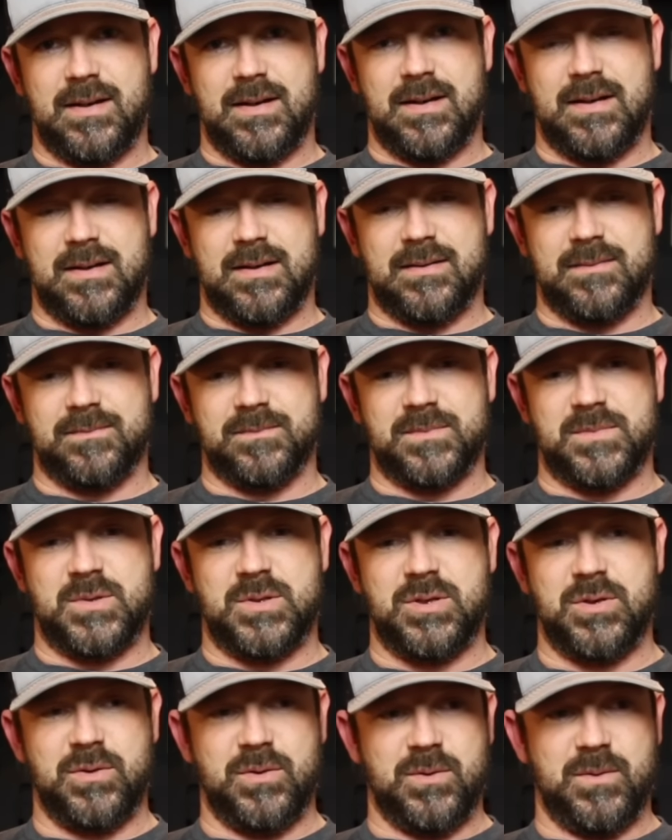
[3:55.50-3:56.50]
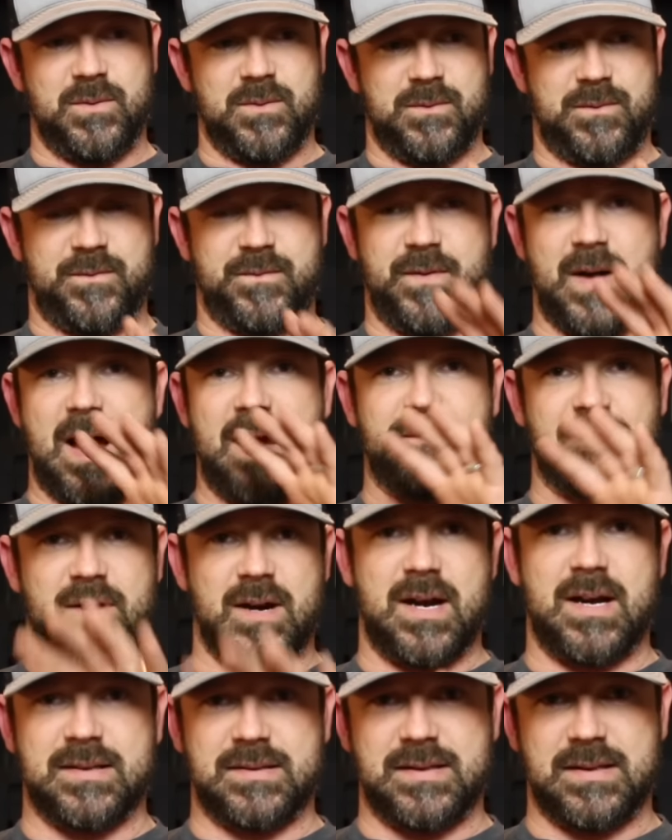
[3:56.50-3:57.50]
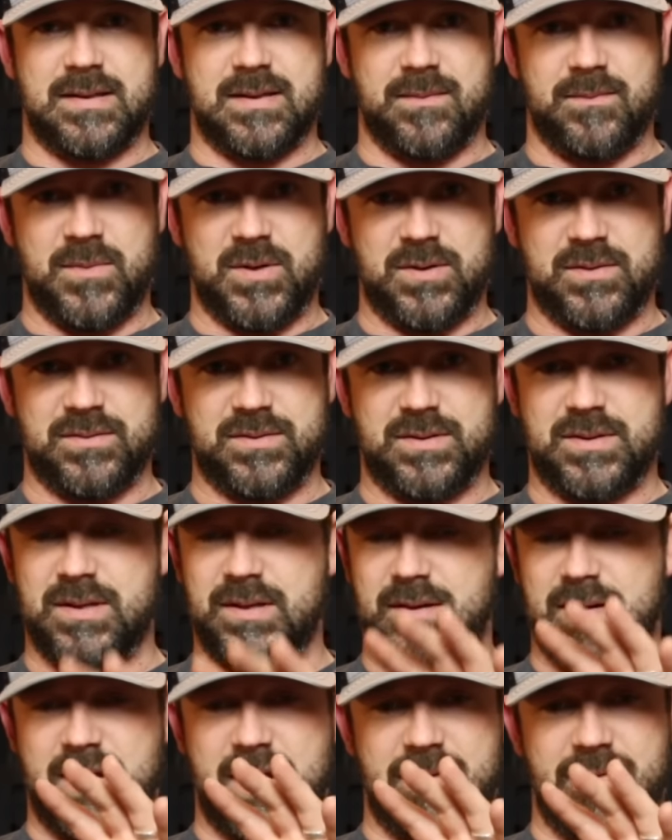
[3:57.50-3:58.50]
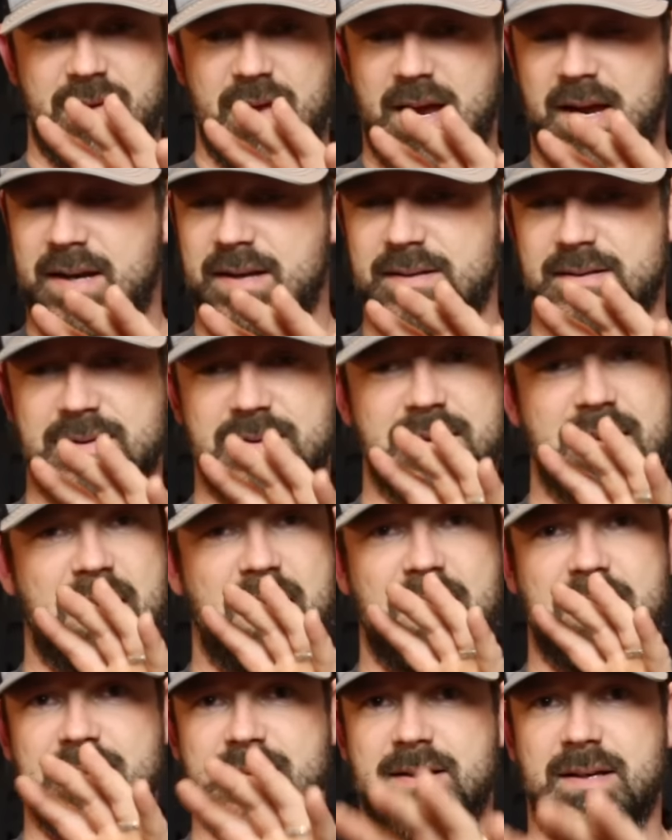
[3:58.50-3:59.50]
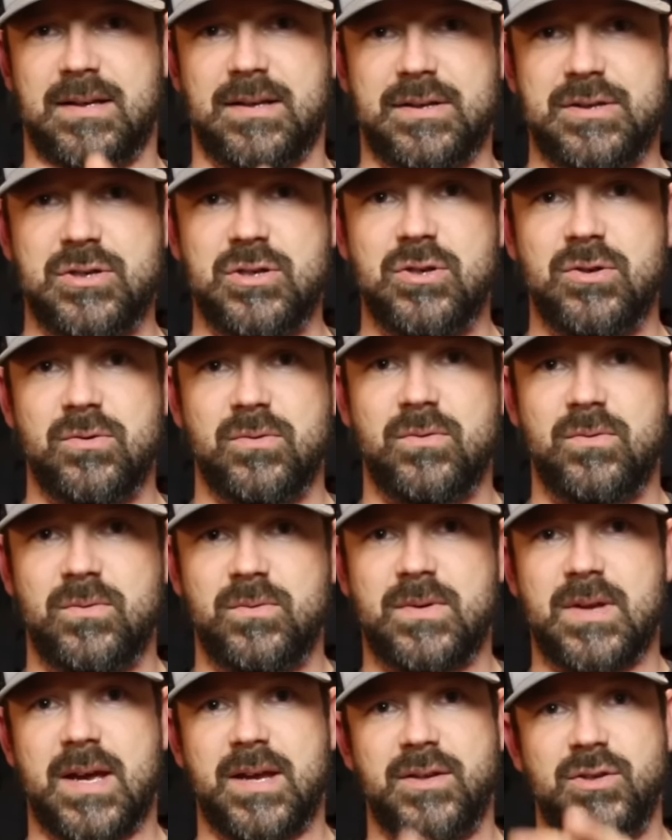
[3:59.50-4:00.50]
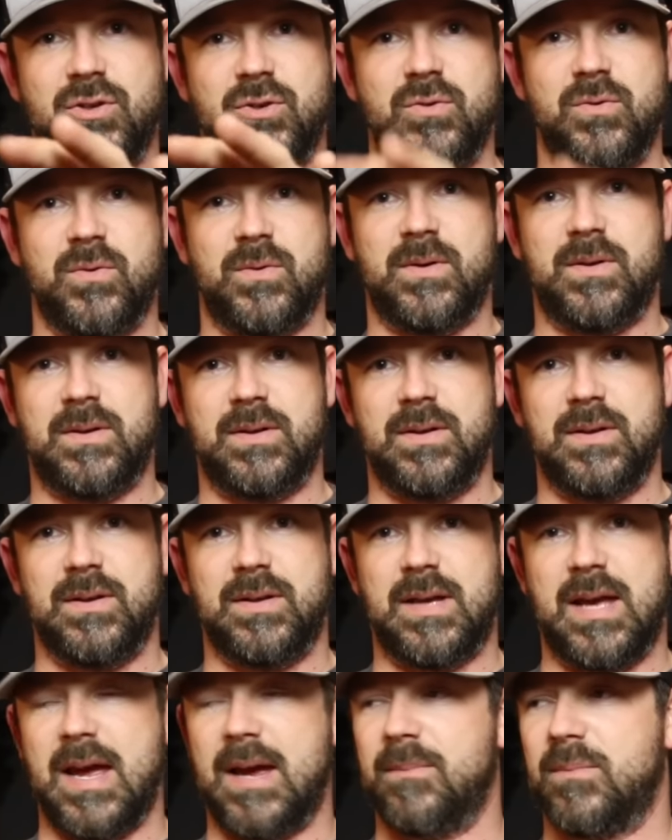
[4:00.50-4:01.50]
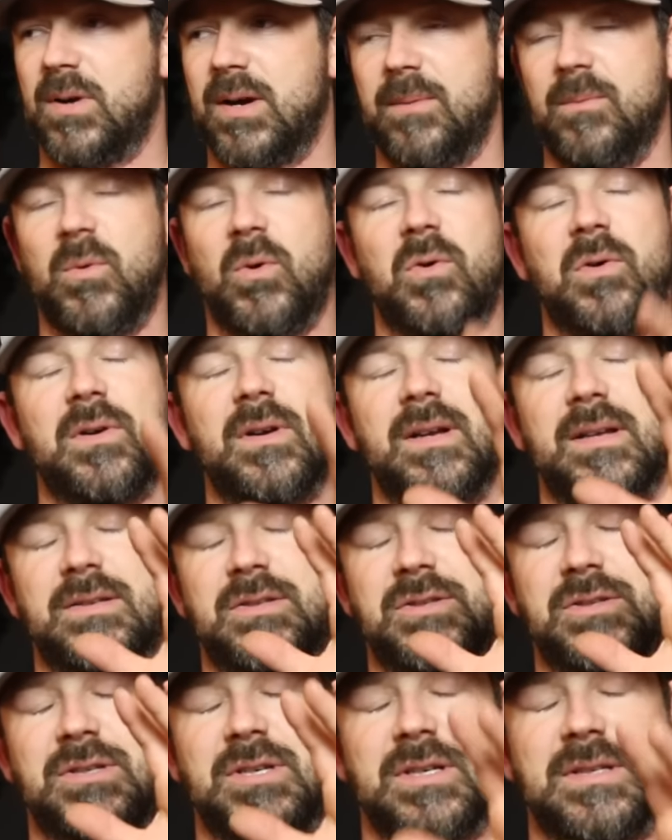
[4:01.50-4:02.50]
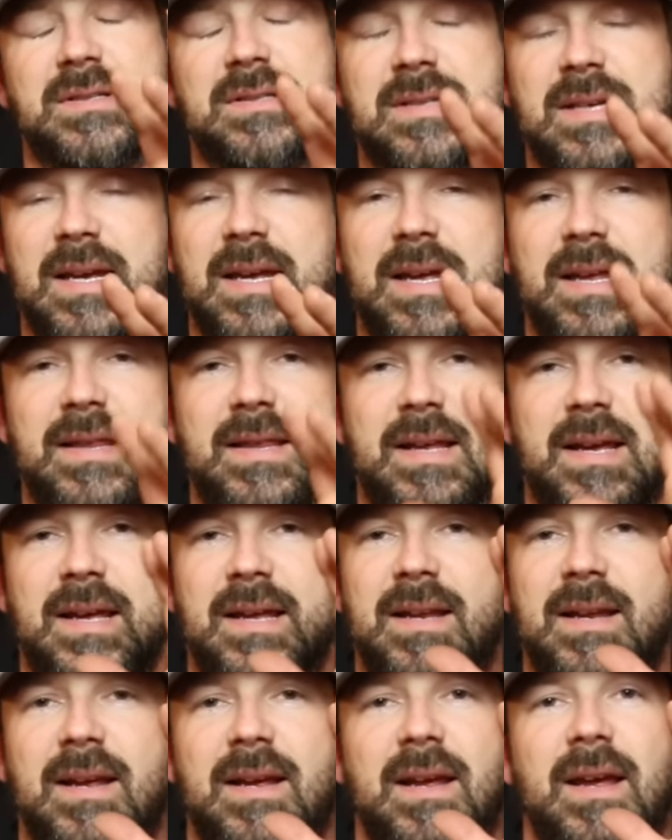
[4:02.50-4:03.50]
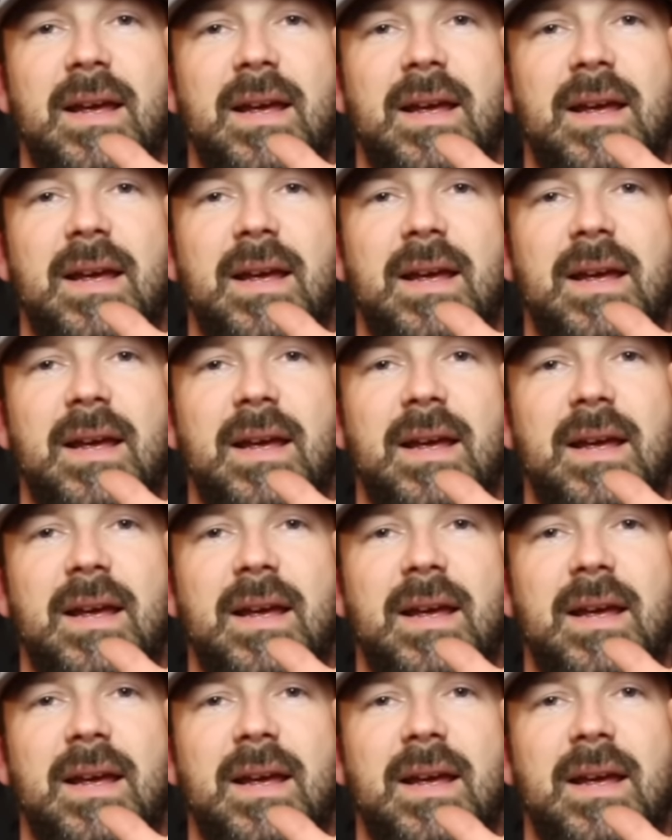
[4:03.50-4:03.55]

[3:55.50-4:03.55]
to 5 rods at the most. And that is not telling you that you can't bring more. It's just saying that